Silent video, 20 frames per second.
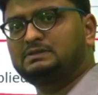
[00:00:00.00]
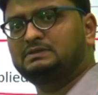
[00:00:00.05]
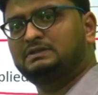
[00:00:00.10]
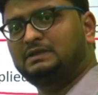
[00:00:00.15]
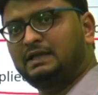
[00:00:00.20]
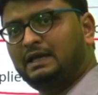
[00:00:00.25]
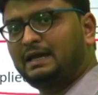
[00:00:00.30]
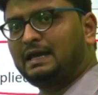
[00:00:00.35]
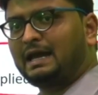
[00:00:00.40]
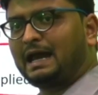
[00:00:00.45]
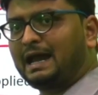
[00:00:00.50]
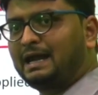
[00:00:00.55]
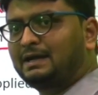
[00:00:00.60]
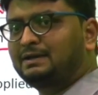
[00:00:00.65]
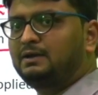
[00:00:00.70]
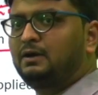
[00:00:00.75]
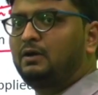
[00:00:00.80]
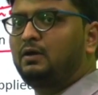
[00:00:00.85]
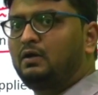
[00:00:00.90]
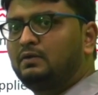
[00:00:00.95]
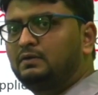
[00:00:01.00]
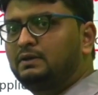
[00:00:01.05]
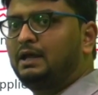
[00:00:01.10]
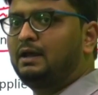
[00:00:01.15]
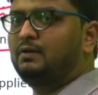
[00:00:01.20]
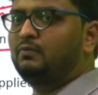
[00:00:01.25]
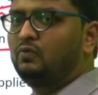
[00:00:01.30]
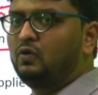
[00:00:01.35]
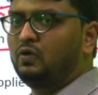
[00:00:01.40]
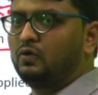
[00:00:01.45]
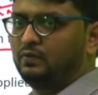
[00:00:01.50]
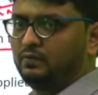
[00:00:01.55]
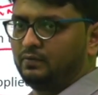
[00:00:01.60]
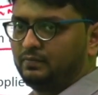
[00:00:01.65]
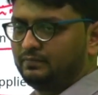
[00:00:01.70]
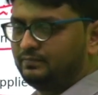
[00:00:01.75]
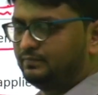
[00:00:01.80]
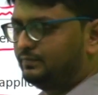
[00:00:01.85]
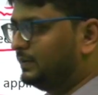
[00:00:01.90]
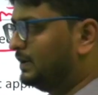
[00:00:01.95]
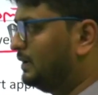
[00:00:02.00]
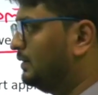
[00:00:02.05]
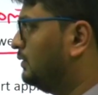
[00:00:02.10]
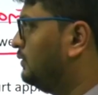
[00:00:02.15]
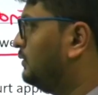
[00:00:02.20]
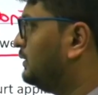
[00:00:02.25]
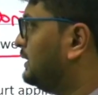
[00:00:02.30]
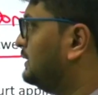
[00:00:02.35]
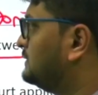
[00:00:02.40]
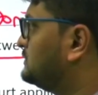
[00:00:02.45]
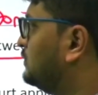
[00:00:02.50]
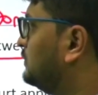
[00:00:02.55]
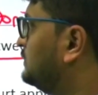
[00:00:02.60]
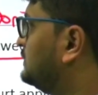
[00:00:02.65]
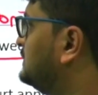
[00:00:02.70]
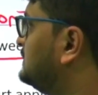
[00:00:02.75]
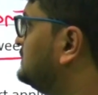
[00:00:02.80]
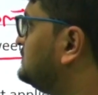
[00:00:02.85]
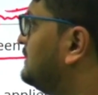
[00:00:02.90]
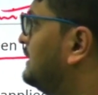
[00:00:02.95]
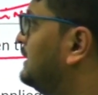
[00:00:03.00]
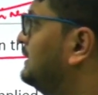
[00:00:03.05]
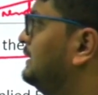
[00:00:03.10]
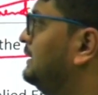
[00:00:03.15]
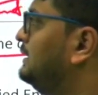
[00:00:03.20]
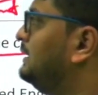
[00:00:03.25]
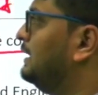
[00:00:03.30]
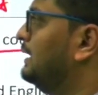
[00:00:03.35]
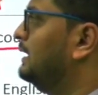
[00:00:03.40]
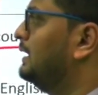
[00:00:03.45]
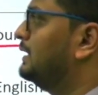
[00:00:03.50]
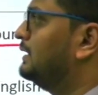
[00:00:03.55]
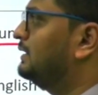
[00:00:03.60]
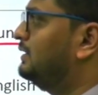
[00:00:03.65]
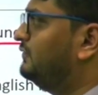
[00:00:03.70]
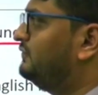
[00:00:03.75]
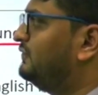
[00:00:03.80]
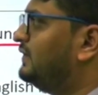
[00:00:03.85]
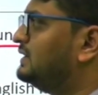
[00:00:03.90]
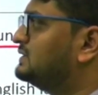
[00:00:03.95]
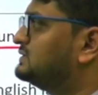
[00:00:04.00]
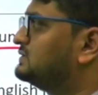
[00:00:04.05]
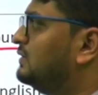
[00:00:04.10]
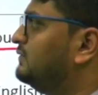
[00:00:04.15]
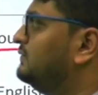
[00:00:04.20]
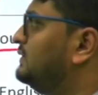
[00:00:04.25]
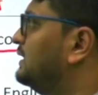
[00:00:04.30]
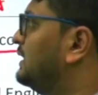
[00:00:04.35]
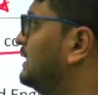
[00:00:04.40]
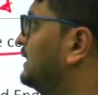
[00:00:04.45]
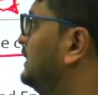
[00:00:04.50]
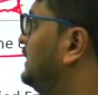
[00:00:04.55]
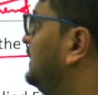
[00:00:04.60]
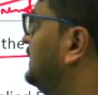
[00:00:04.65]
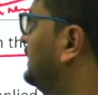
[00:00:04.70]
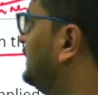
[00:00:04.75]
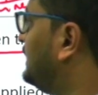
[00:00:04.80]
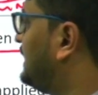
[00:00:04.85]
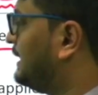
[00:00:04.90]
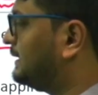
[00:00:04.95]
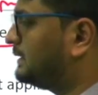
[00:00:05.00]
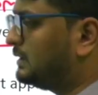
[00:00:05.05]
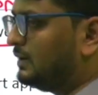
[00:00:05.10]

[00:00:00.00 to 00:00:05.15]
they acted on their own. Okay, so these were the defects of the Regulating Act of